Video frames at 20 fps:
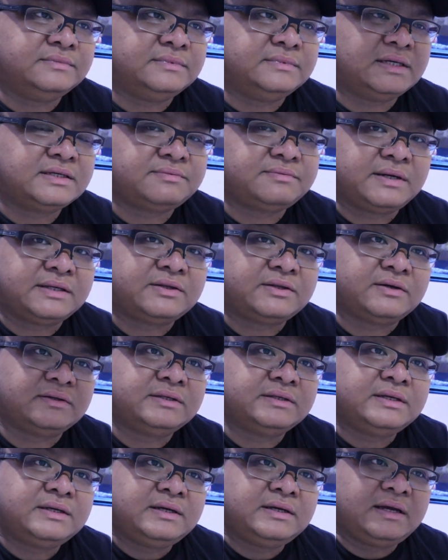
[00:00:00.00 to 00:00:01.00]
that's my thought.
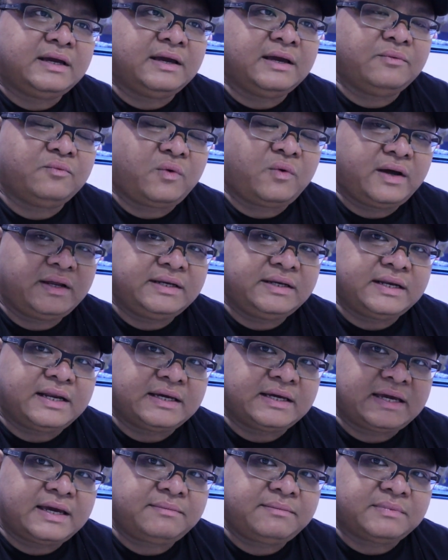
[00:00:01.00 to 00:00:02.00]
And why did I
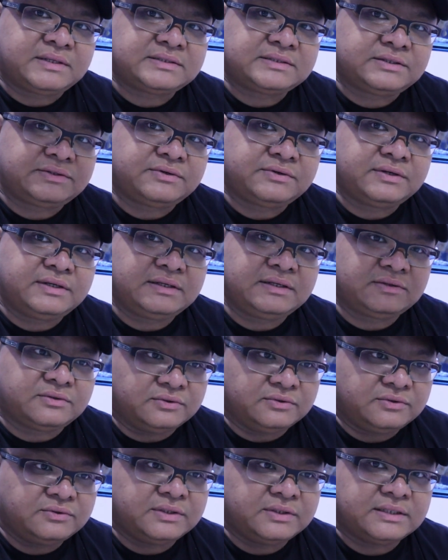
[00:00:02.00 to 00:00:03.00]
get Mastertronic
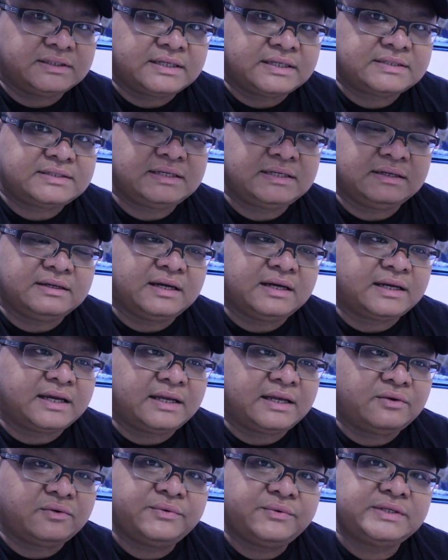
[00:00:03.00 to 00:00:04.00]
to do the testing? I
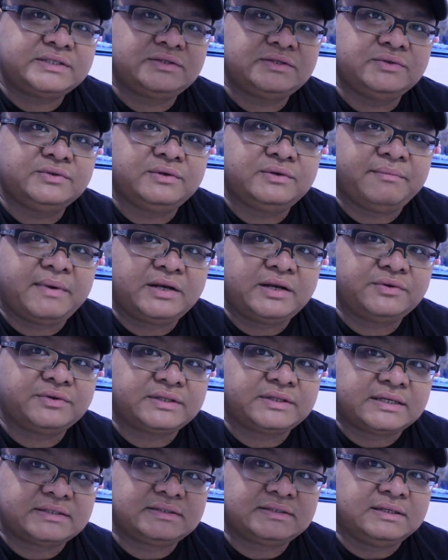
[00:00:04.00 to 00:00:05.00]
can always do manual
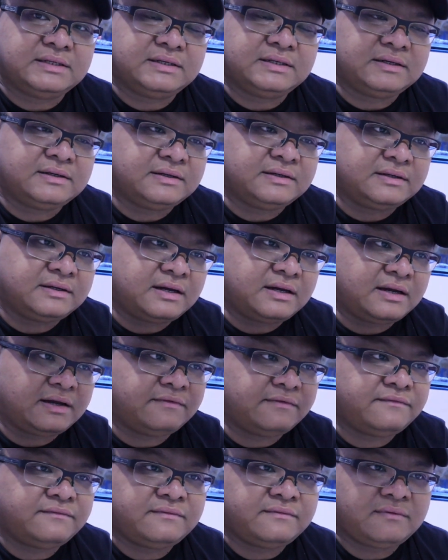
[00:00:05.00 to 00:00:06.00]
testing. I
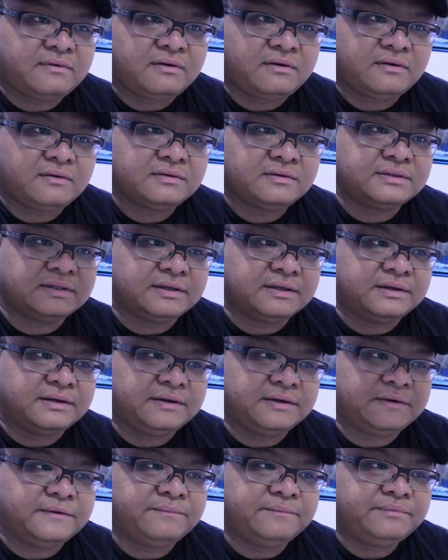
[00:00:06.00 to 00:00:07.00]
have all
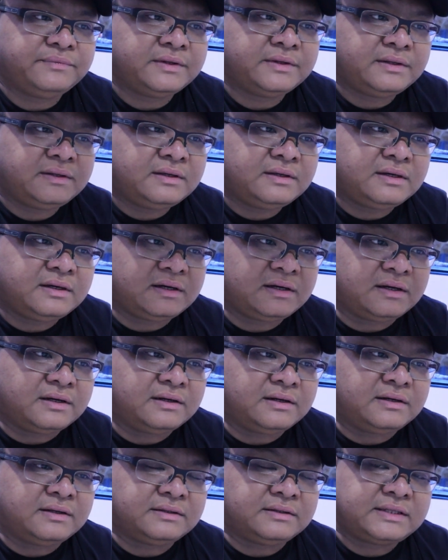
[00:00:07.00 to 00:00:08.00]
the
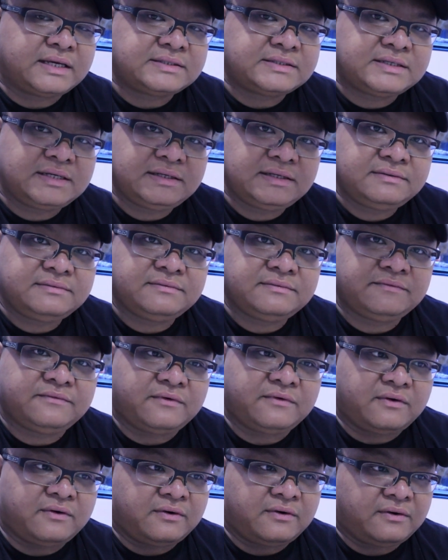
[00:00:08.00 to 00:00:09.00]
test kit
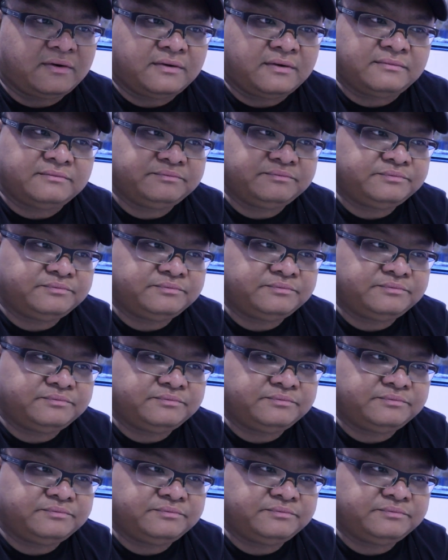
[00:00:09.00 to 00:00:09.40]
for